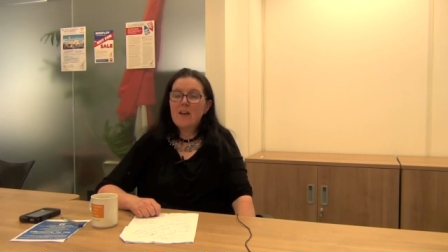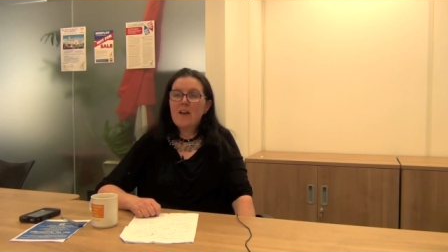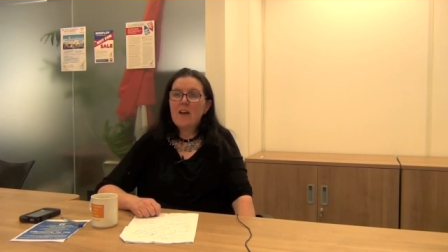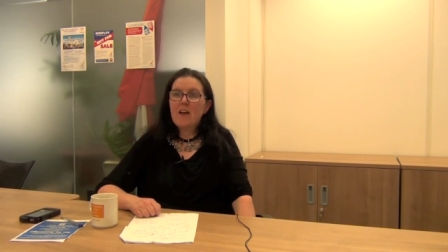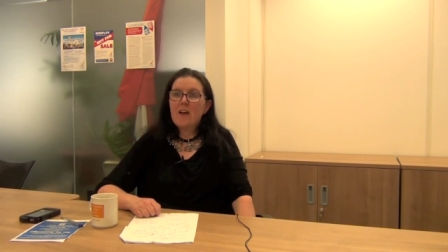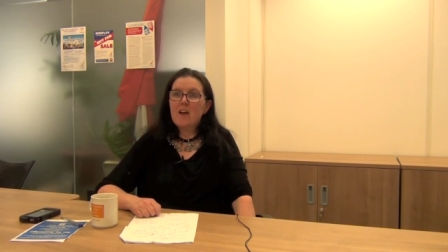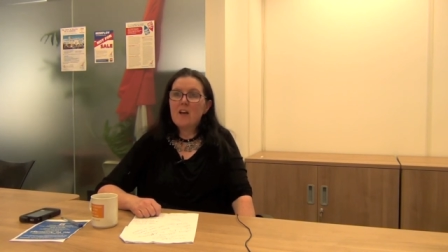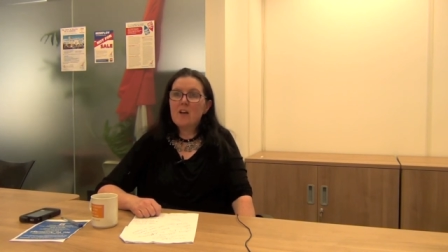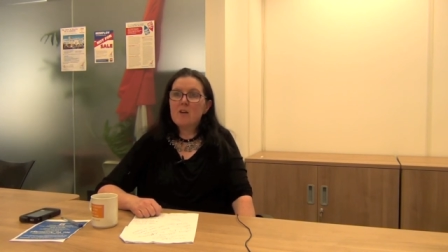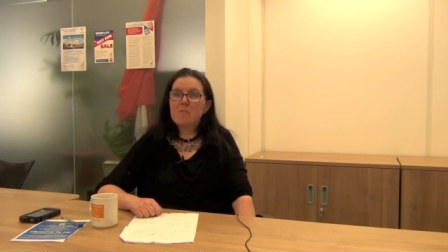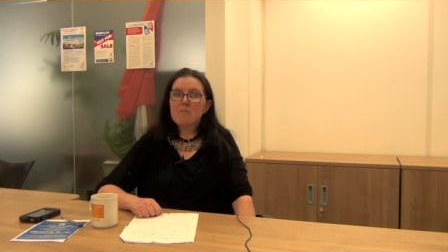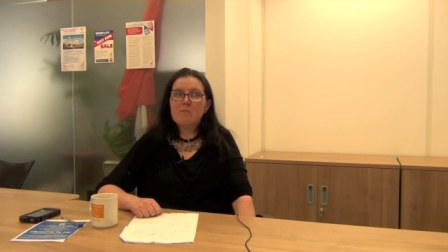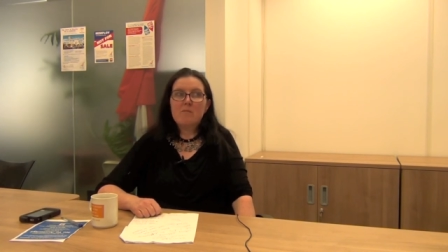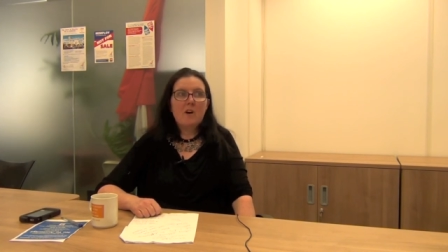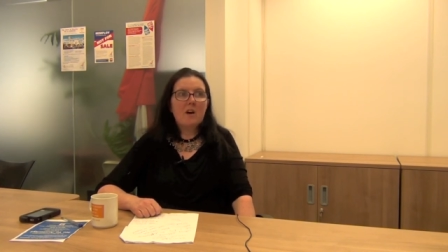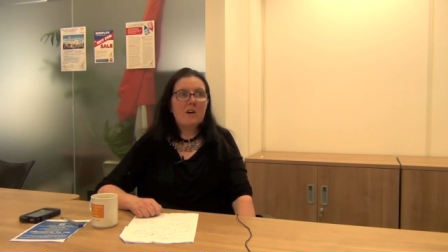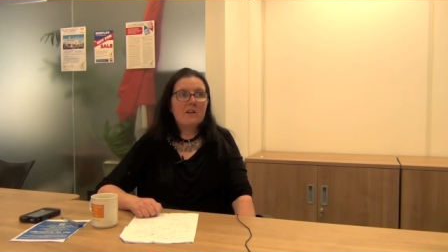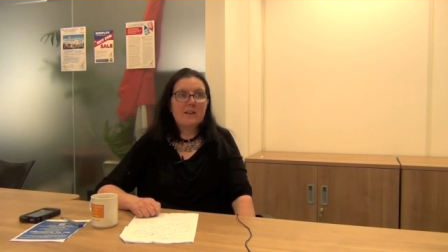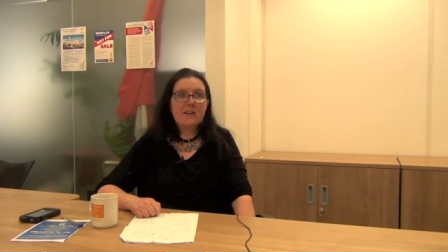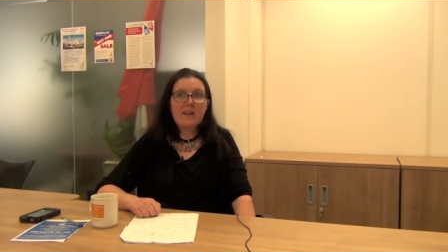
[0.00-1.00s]
um,
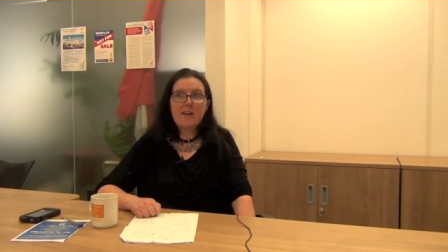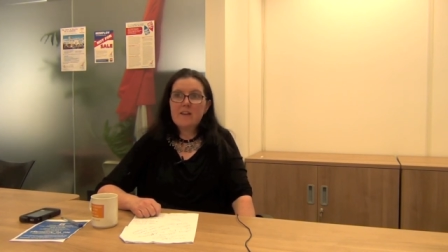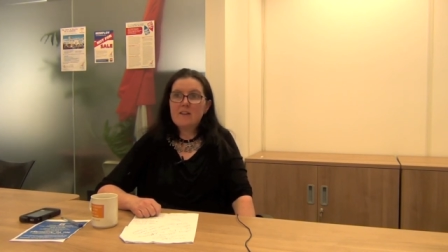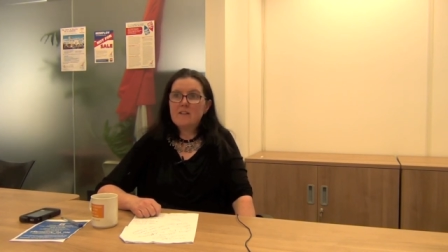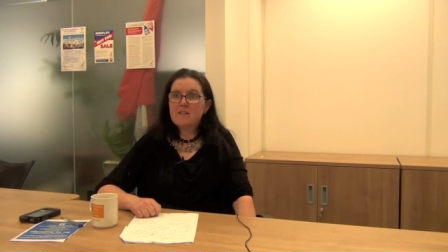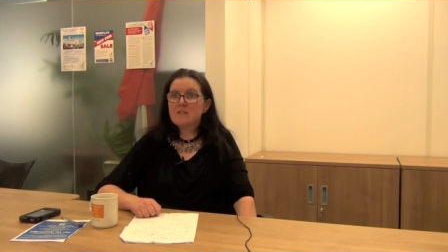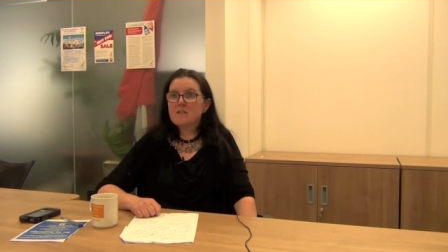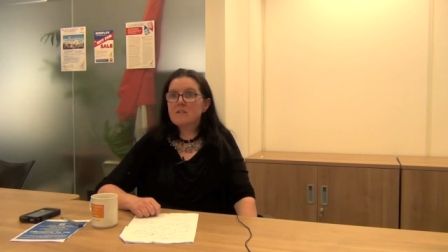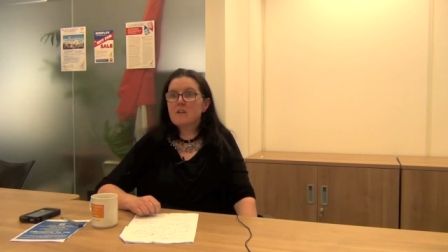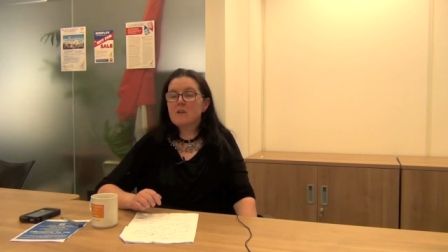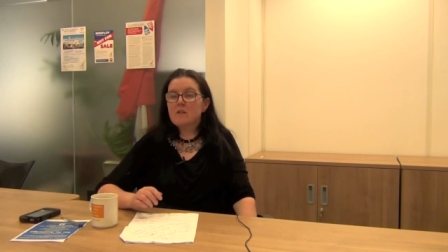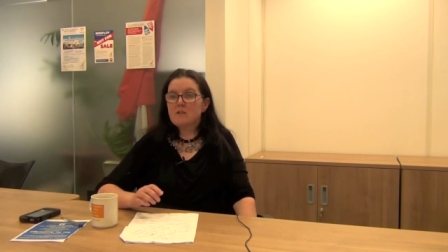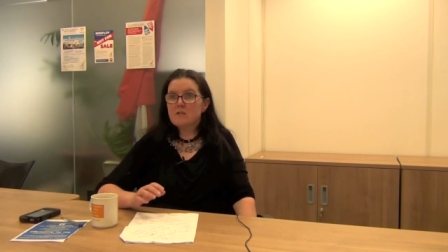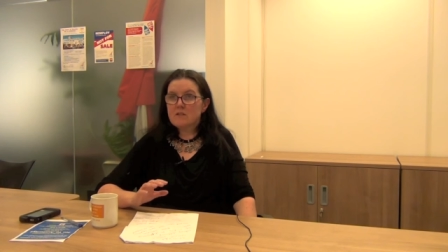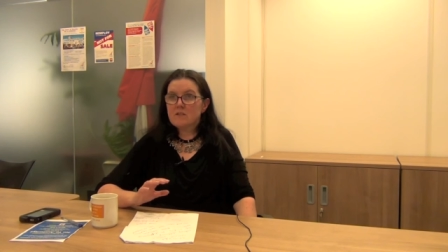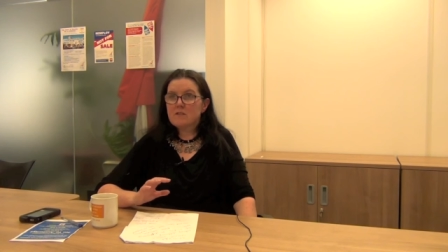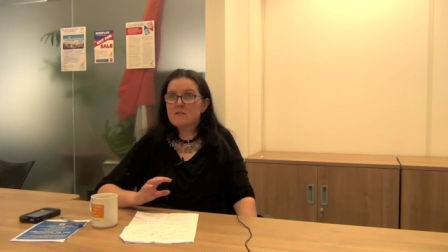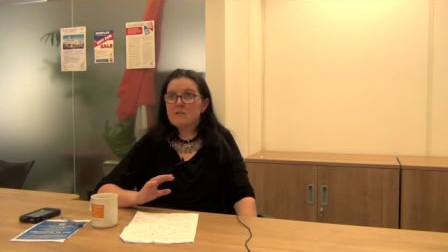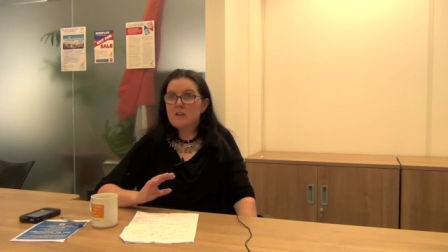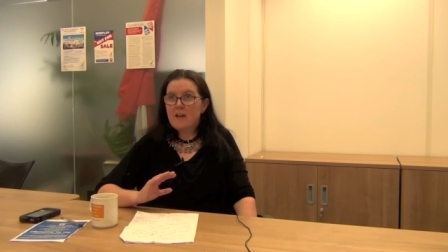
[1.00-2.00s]
on a case
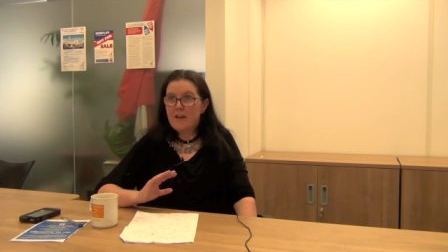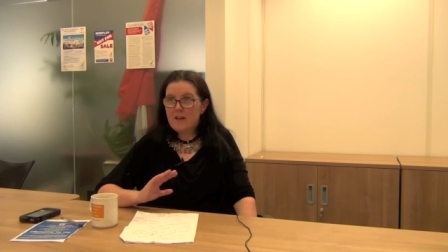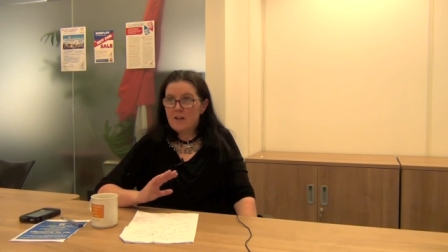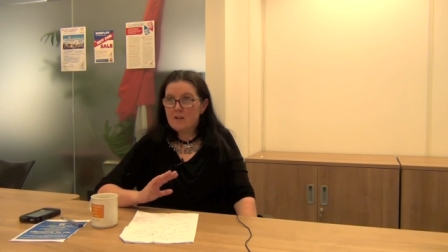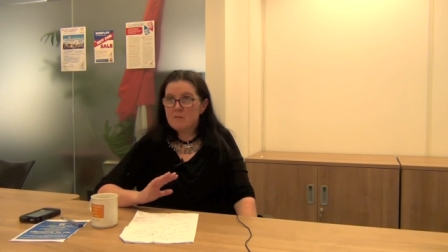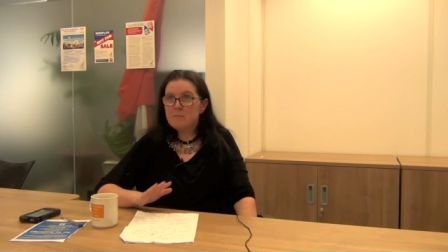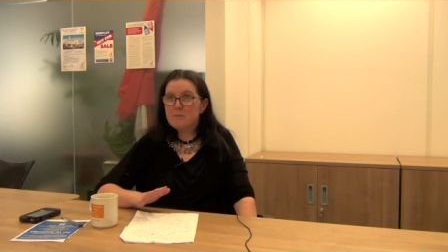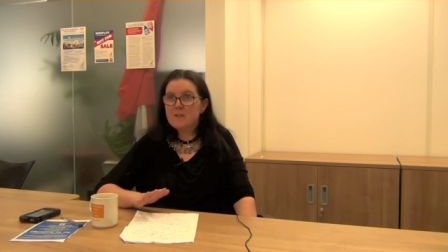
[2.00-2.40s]
called uh,